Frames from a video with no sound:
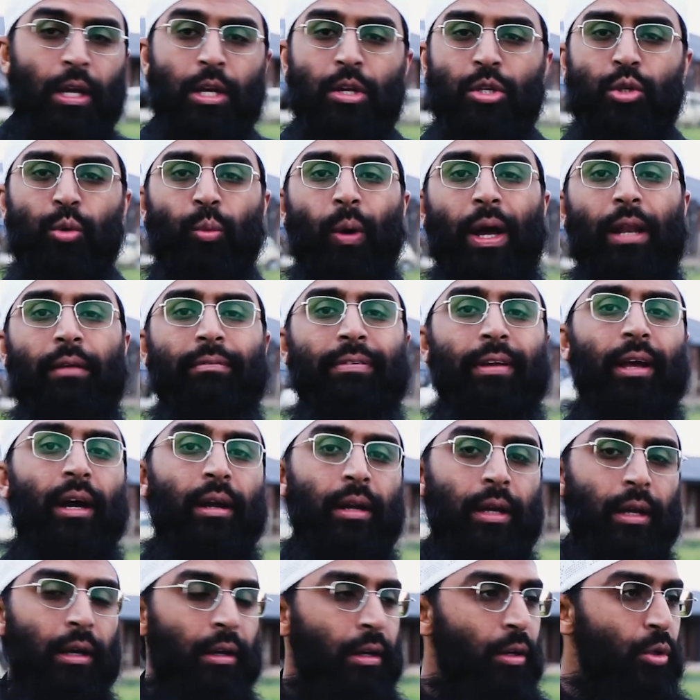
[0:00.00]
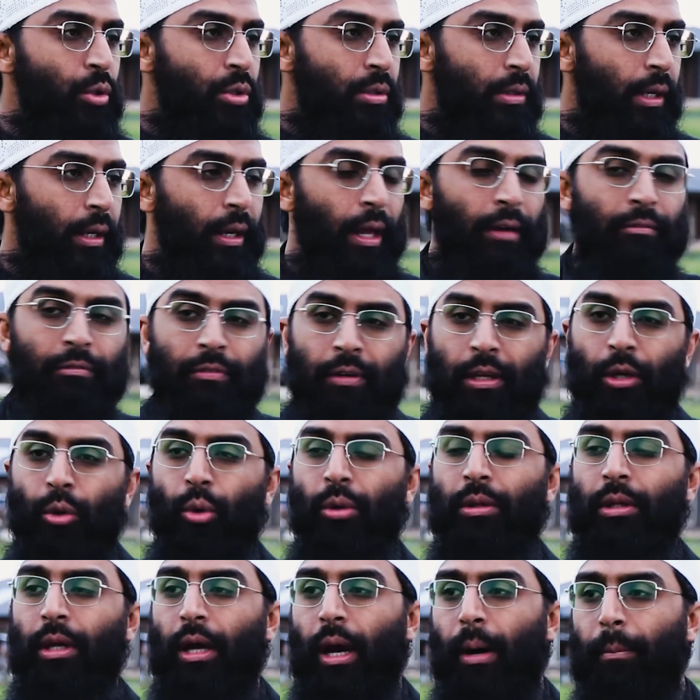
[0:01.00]
So while we are here in Australia, we
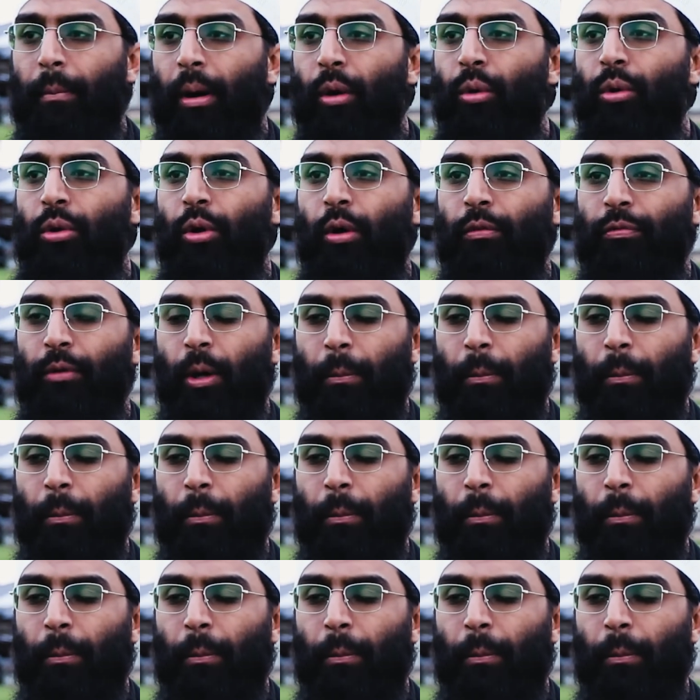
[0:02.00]
know the amount of